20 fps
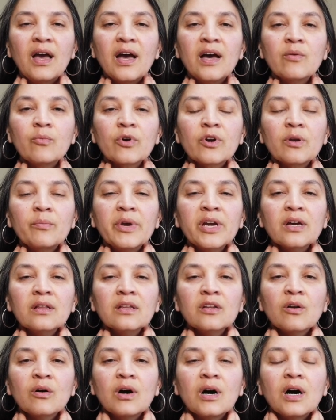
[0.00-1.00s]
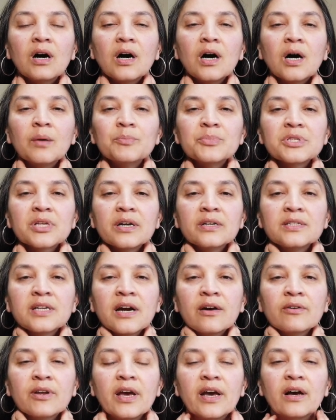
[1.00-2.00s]
And we're going to make a little upside
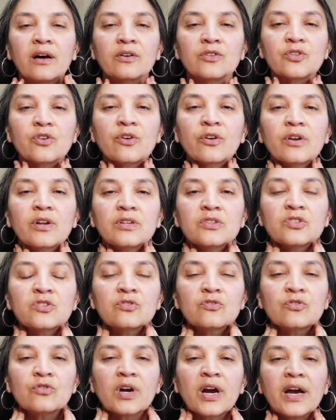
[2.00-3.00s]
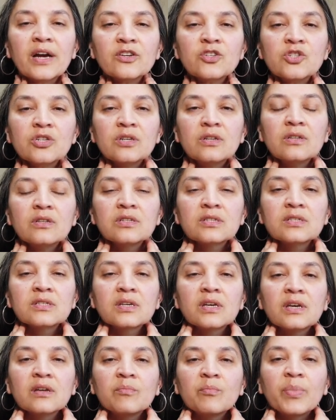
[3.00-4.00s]
down L. So you're going to traction the
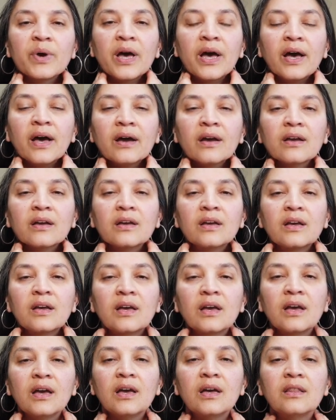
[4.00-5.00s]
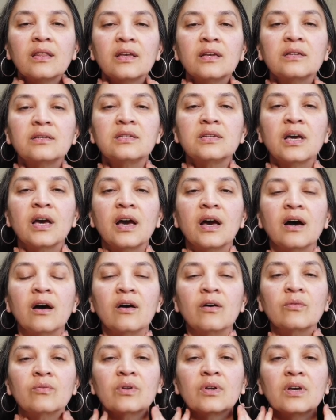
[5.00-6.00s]
skin back and then
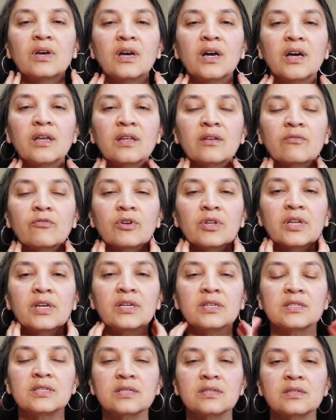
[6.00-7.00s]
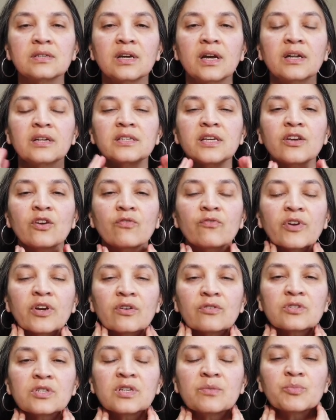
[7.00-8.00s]
down. And then release. Kind of take your
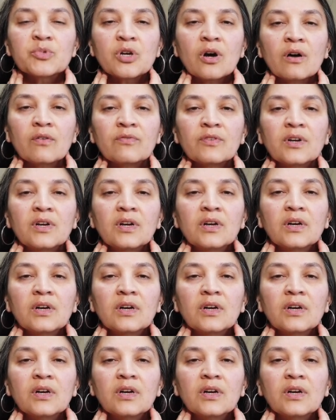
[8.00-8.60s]
fingertips off.